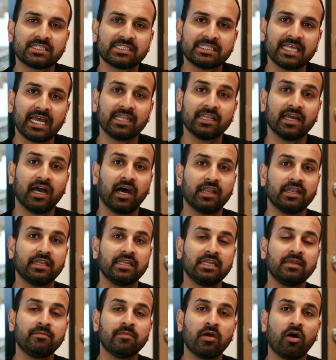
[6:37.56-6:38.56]
to send an
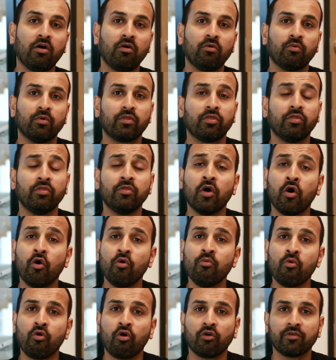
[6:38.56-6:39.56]
email with
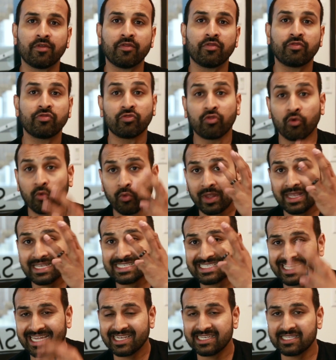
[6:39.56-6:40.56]
no more than
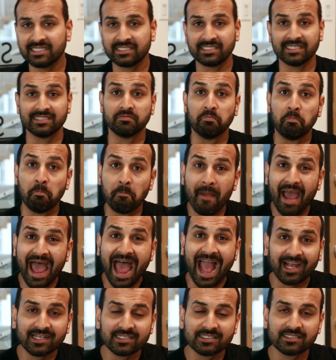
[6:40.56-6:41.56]
3 sentences
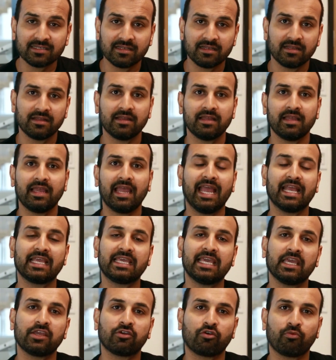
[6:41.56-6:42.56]
max
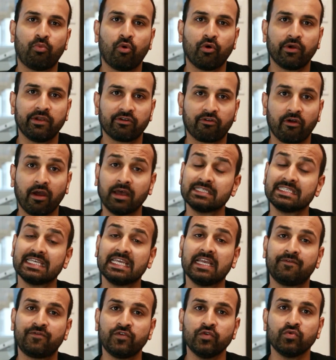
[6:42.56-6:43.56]
and get your point across.
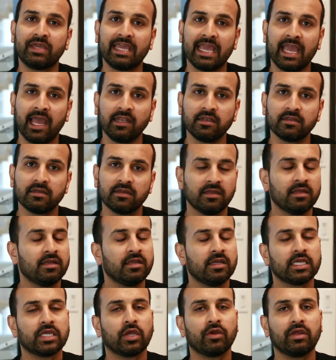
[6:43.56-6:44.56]
If you can't,
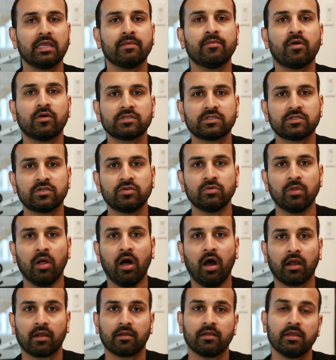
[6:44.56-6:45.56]
your email is too
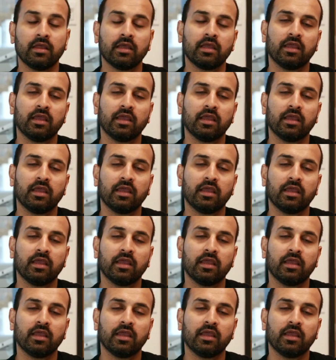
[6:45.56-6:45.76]
long.